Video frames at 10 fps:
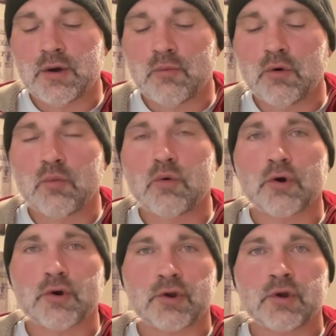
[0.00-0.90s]
will
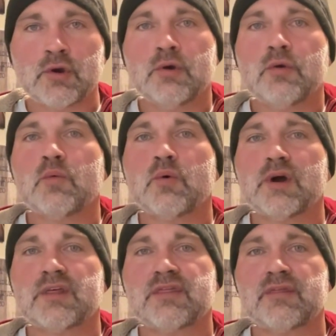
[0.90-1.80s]
work
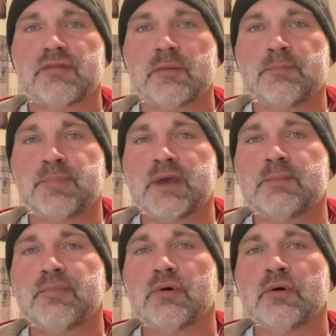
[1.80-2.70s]
with the
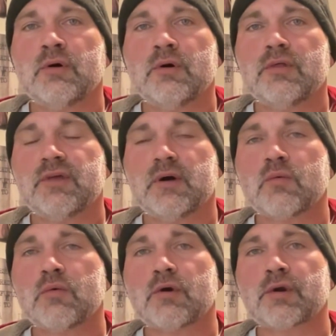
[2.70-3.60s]
people that
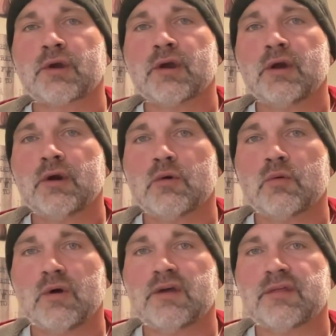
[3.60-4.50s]
work
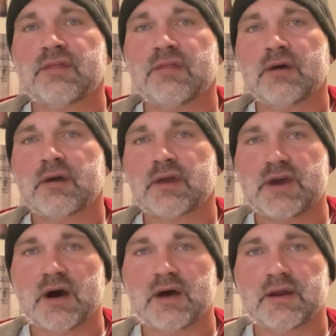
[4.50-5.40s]
with
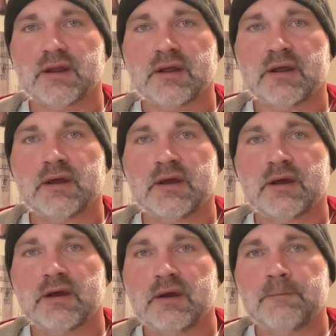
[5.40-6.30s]
God.
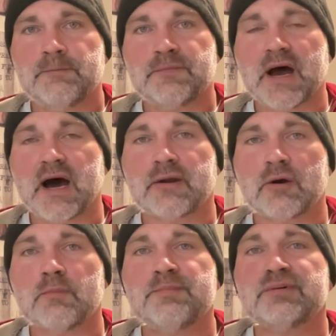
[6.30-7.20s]
I
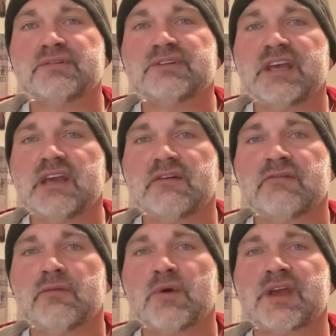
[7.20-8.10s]
don't
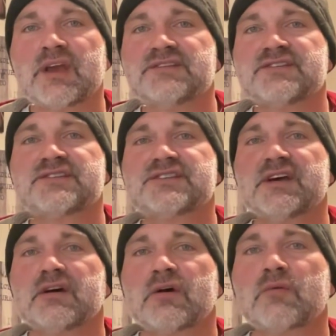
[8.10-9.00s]
believe we can
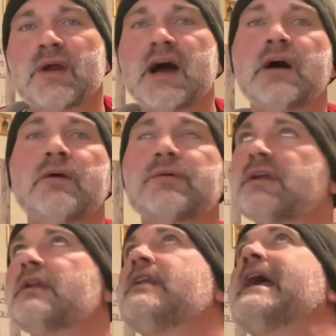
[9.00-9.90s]
sit around
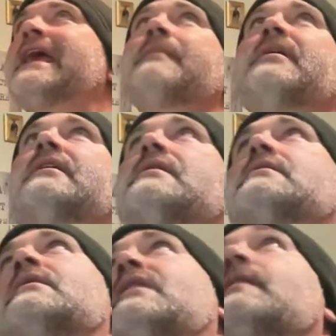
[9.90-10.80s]
and name it
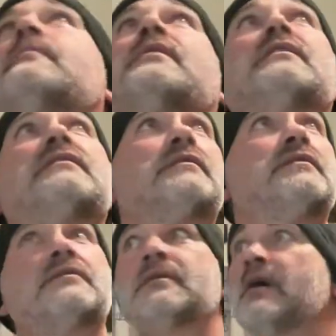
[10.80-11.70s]
and claim it
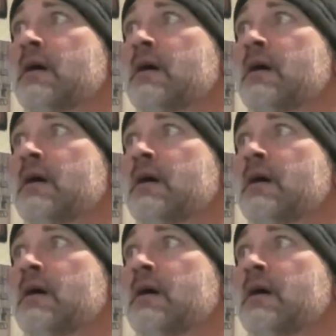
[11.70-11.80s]
and